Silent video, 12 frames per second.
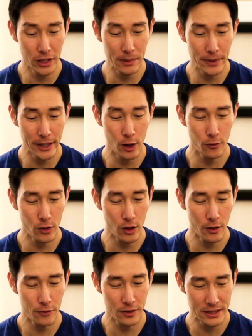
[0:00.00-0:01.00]
big
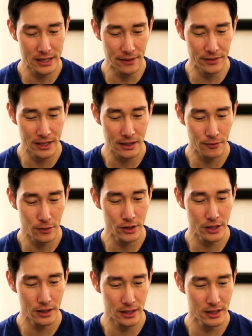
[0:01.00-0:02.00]
overhaul for the 17th
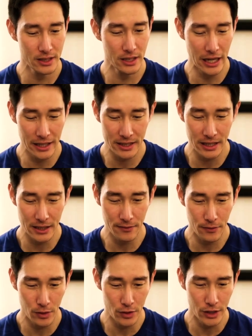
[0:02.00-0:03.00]
version. This is the 18th
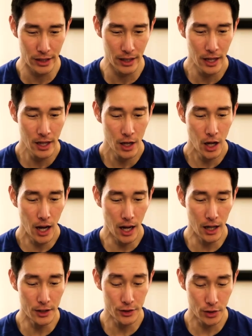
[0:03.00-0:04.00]
version. So